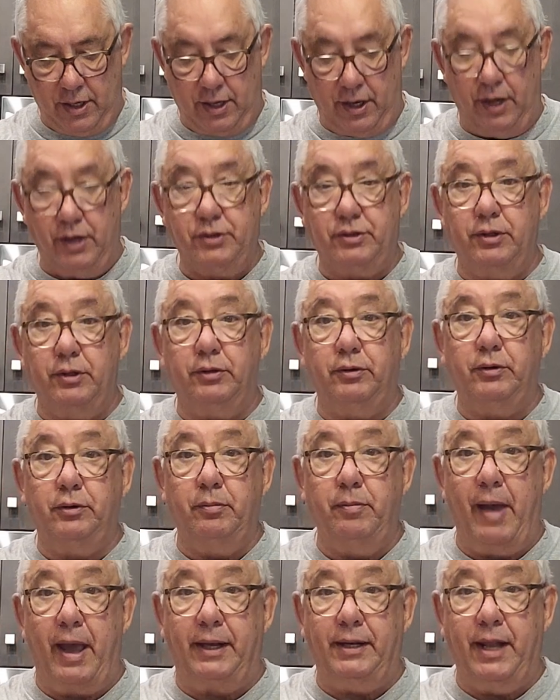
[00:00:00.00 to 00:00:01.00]
Here's the, the
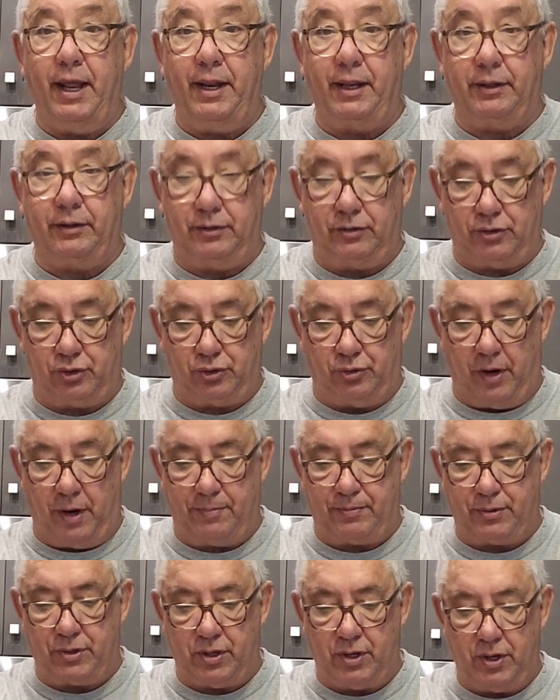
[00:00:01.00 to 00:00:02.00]
magnetic
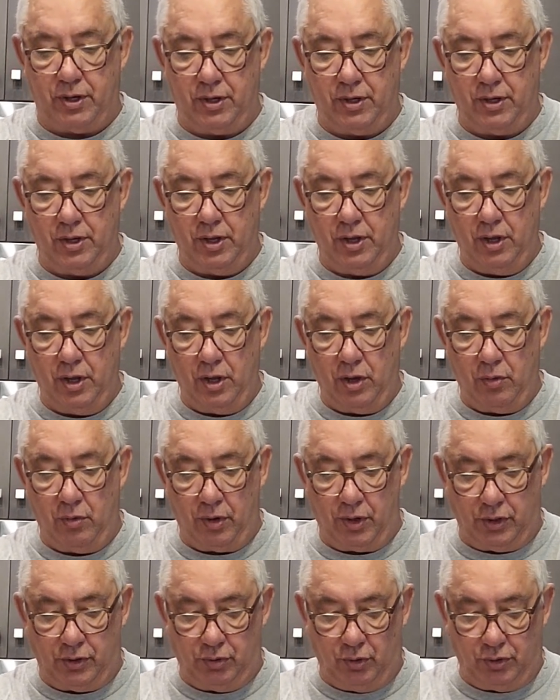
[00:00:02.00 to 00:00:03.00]
strips.
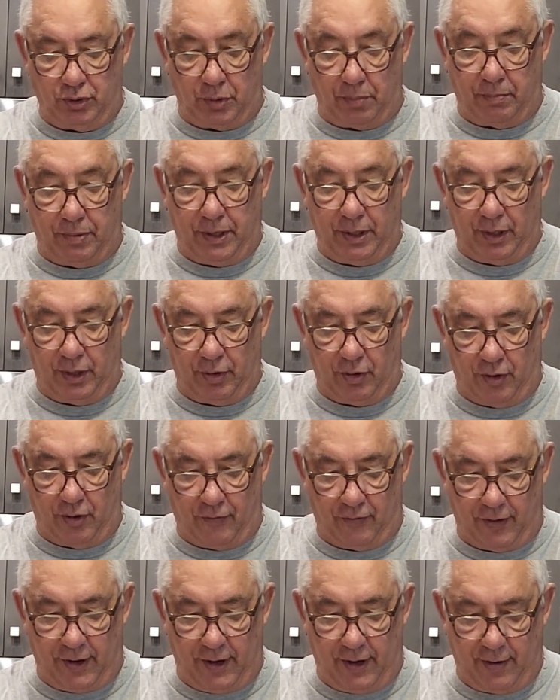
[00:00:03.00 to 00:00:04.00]
What you do is you peel it
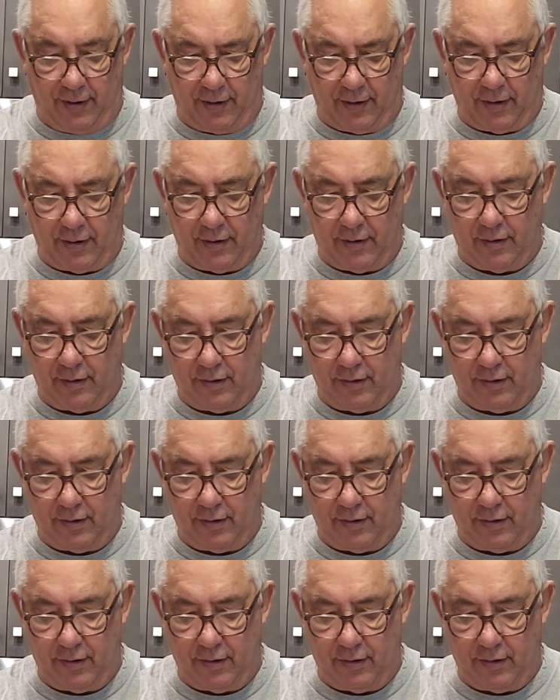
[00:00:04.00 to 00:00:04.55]
off here.